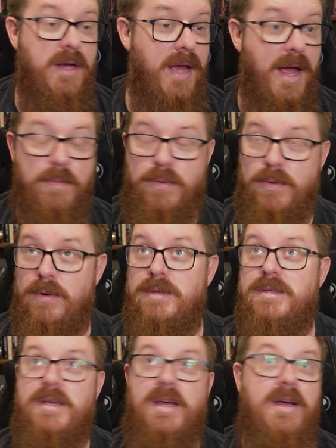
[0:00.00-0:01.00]

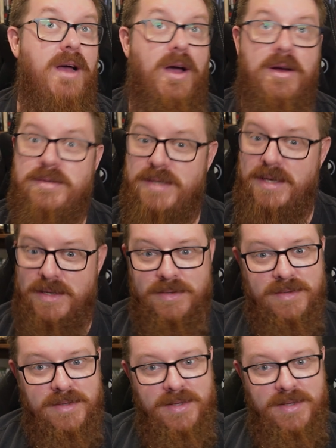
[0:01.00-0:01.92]
airports, hotels,